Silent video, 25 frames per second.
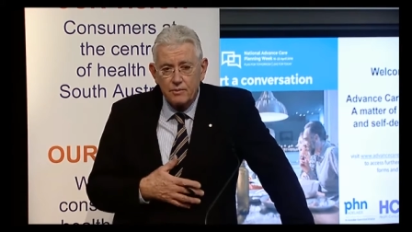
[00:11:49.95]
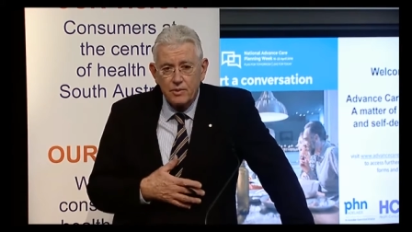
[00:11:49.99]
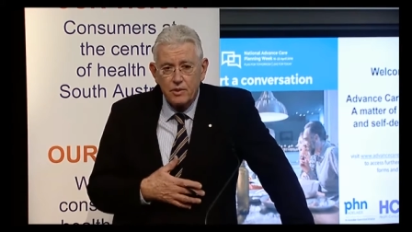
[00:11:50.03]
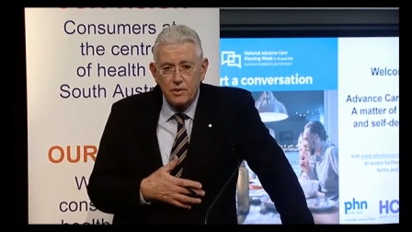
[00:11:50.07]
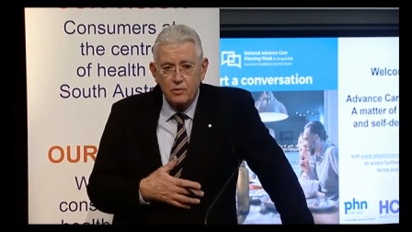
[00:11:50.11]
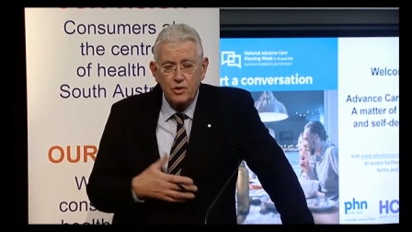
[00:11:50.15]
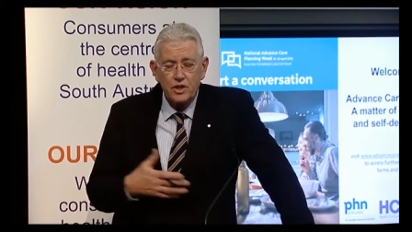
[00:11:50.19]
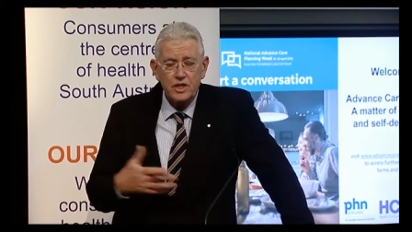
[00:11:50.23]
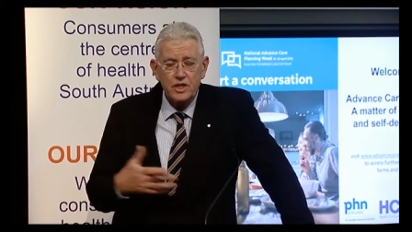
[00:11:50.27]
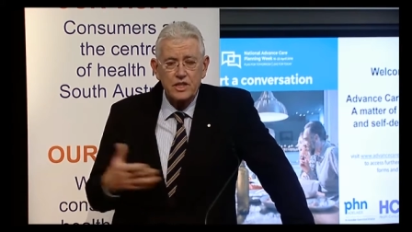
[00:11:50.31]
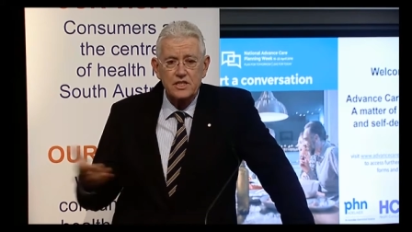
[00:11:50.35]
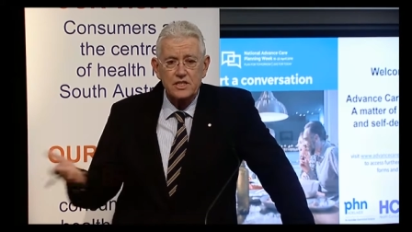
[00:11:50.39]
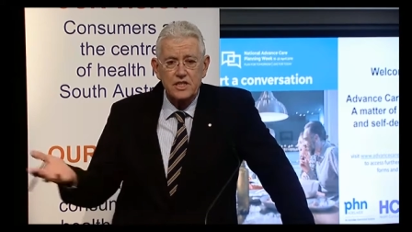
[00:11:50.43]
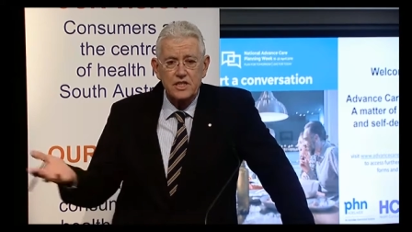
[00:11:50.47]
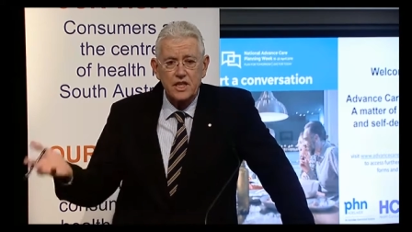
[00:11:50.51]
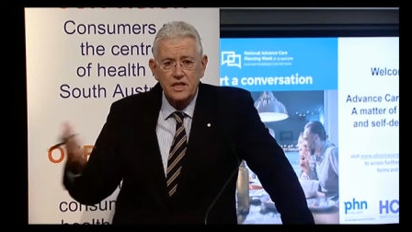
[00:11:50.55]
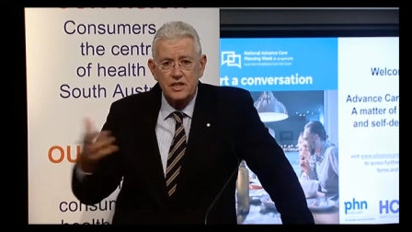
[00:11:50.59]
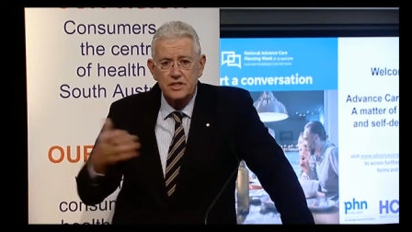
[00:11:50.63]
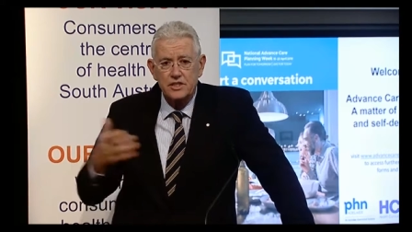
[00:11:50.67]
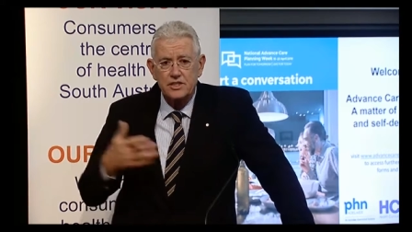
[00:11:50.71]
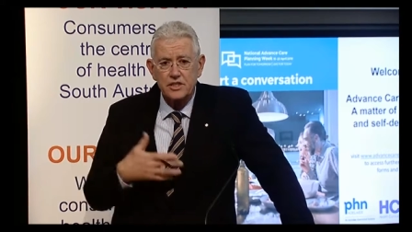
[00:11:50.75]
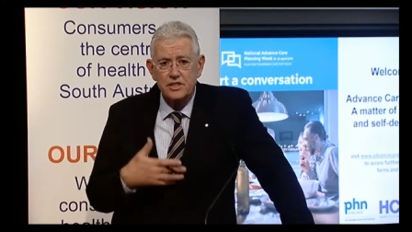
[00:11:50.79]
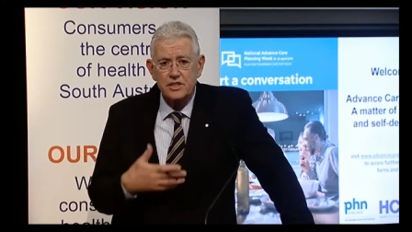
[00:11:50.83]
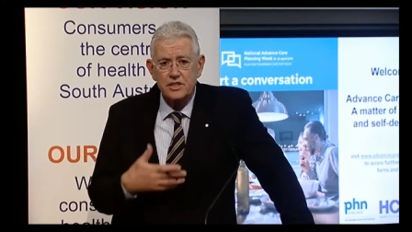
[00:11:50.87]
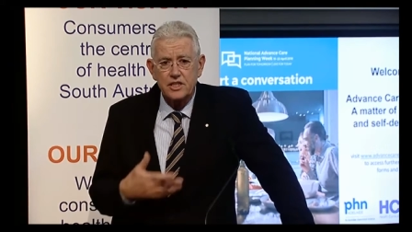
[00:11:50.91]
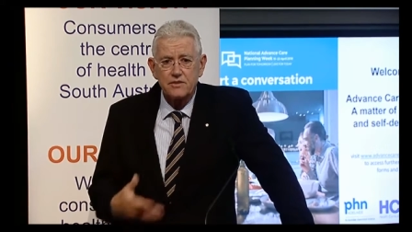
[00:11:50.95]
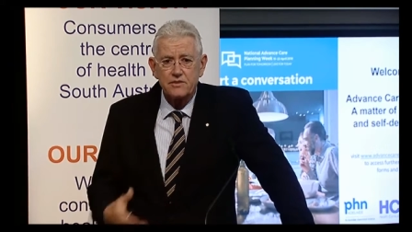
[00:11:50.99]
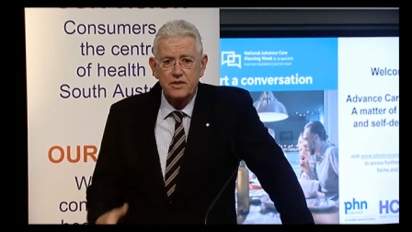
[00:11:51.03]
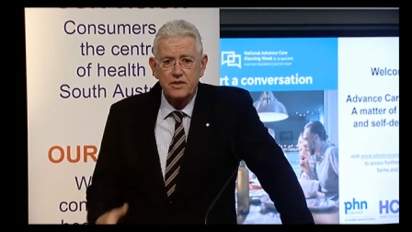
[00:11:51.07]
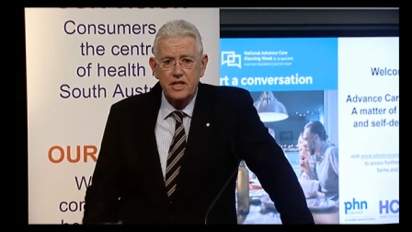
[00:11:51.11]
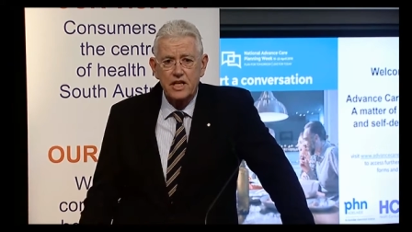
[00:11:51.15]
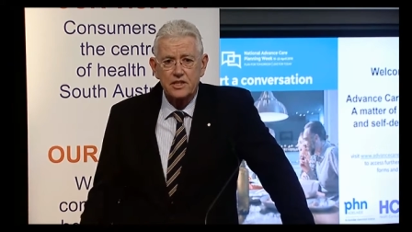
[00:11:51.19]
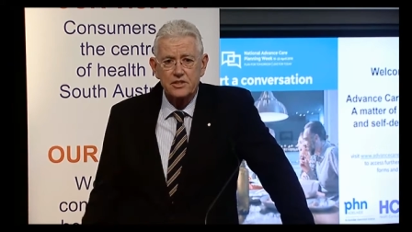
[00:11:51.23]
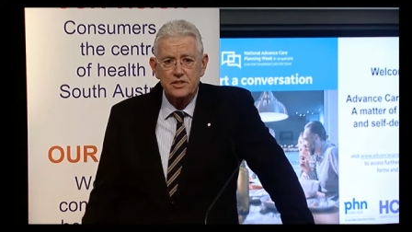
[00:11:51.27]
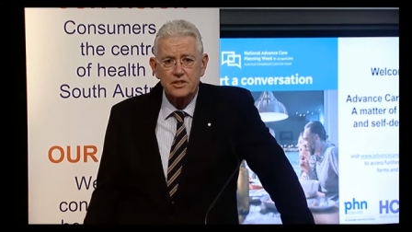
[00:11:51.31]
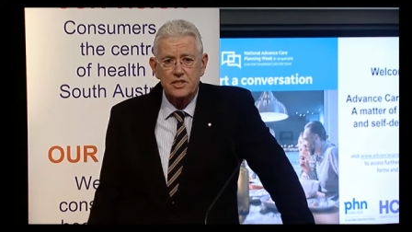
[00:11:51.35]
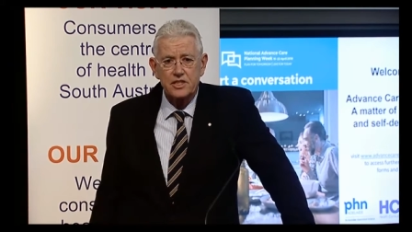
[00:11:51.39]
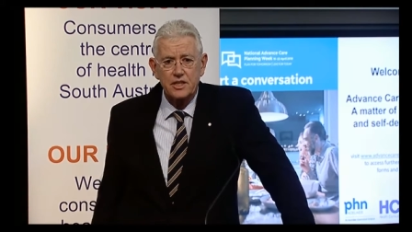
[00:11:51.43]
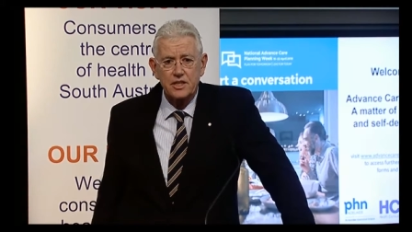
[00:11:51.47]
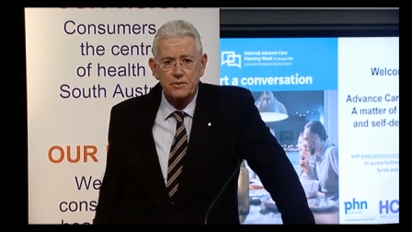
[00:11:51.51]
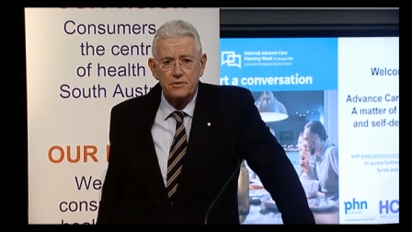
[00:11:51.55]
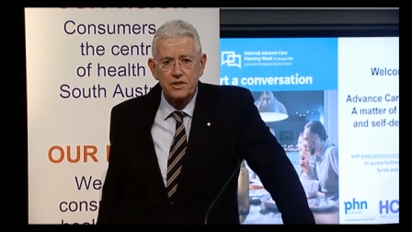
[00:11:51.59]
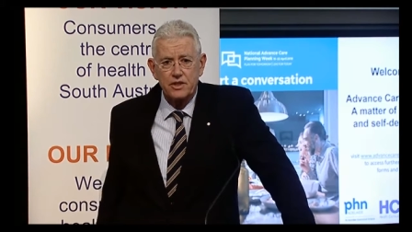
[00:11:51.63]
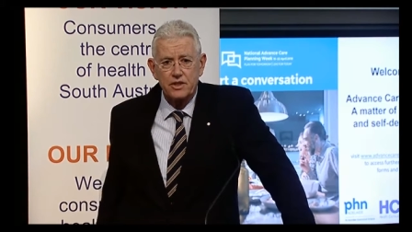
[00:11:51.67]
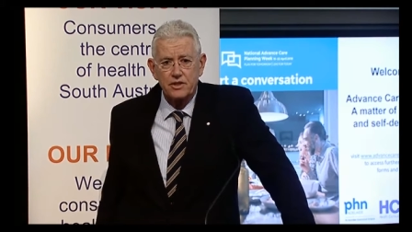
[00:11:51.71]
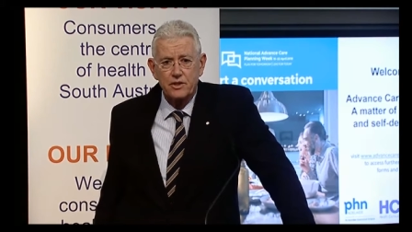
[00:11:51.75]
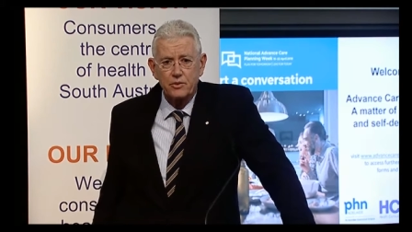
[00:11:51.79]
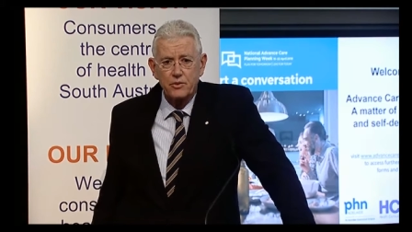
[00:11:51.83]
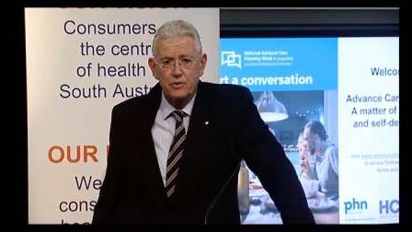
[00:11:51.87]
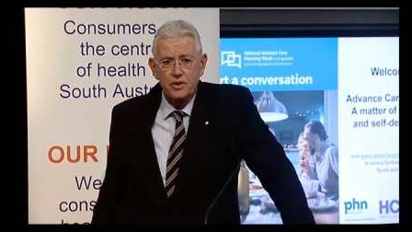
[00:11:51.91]
but what he's done is he's given us
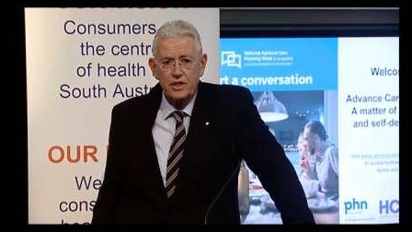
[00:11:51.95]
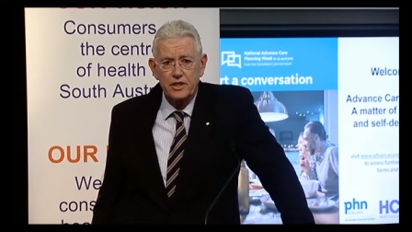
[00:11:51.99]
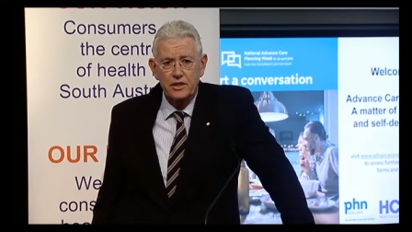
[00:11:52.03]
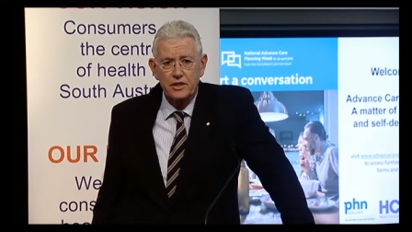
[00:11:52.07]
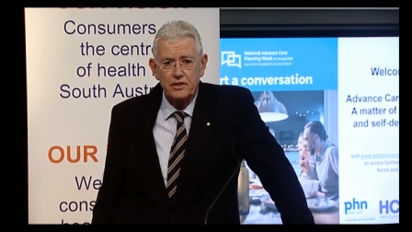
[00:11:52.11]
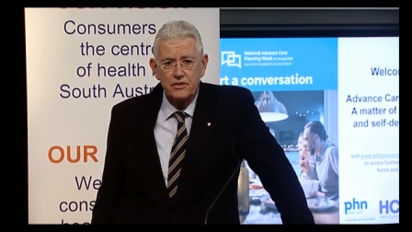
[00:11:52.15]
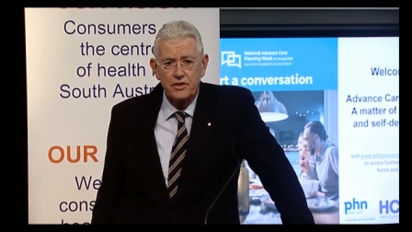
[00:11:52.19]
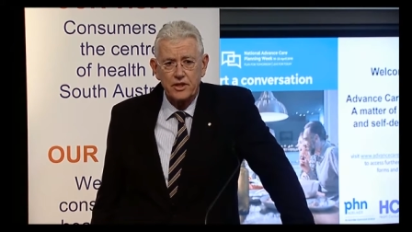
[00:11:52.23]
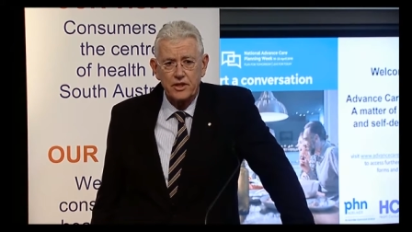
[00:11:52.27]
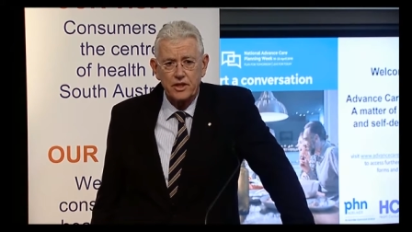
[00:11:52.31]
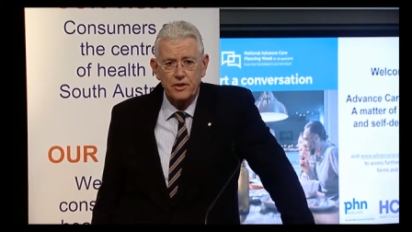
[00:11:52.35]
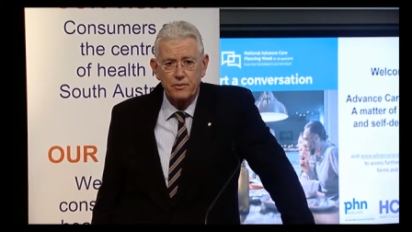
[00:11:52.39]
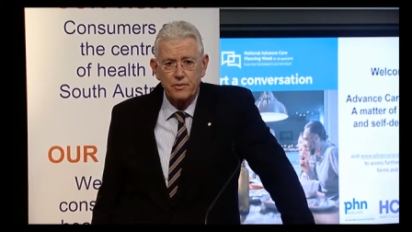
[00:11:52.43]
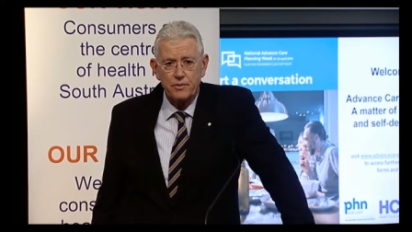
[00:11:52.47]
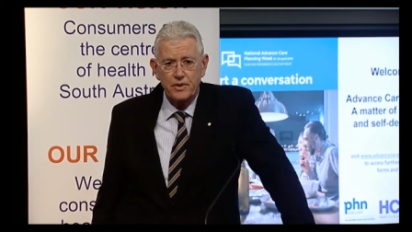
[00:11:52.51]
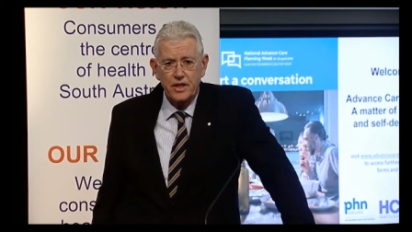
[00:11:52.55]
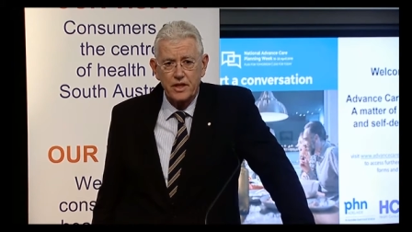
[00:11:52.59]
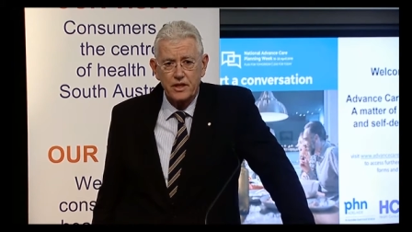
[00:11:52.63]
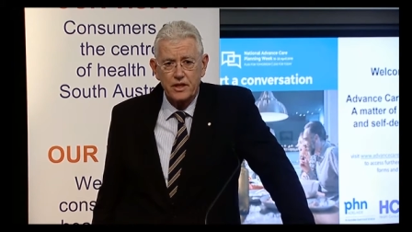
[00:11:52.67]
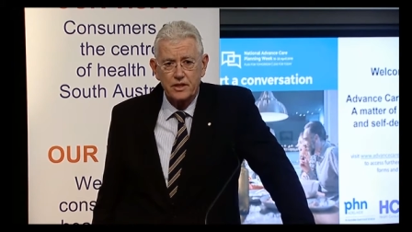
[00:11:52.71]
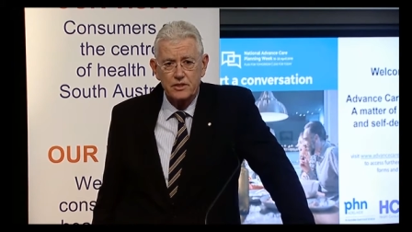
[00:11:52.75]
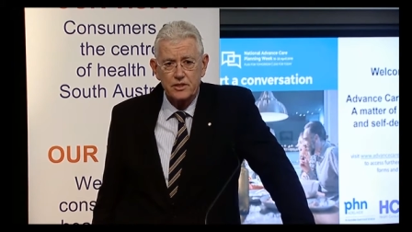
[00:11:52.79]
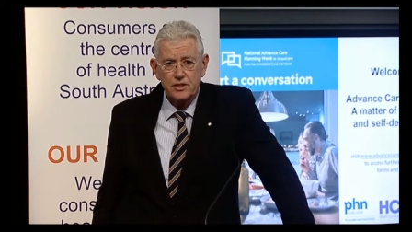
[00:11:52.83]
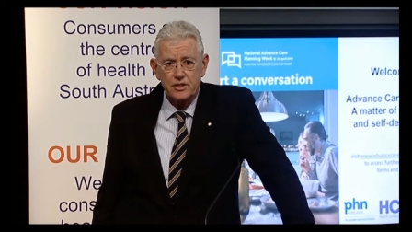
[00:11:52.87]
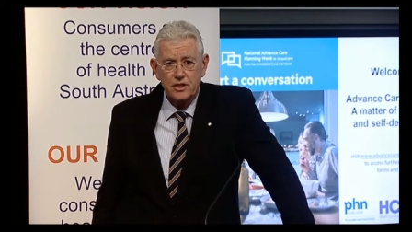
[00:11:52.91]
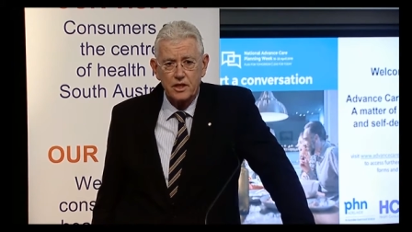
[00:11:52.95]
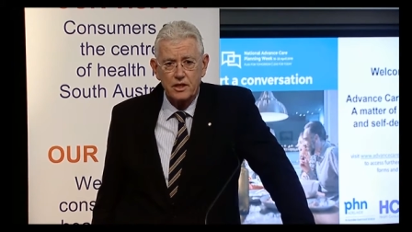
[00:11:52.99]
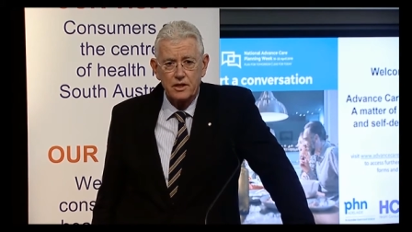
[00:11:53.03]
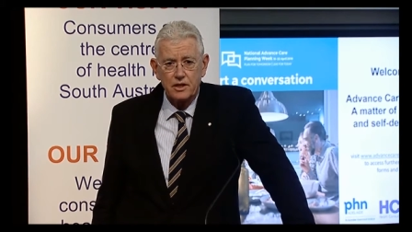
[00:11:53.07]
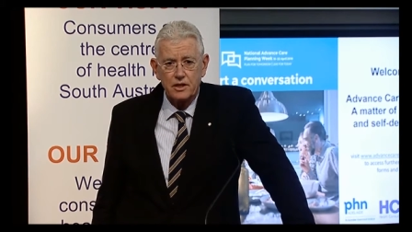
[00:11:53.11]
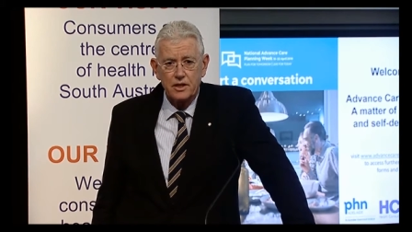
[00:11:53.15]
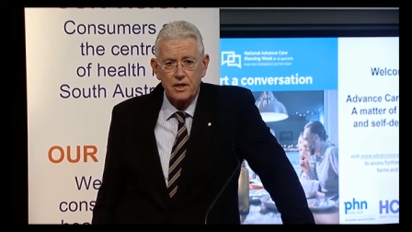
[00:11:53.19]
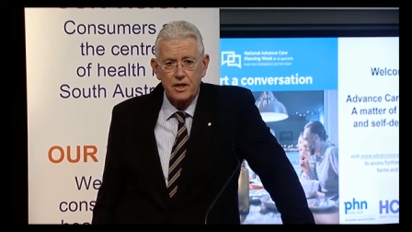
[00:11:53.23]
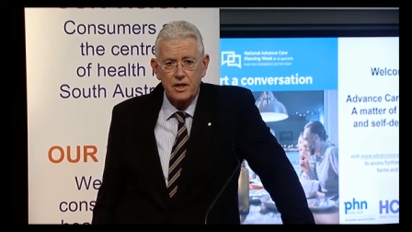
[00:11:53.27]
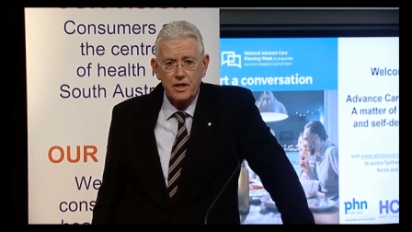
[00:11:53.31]
something that we can think about. So,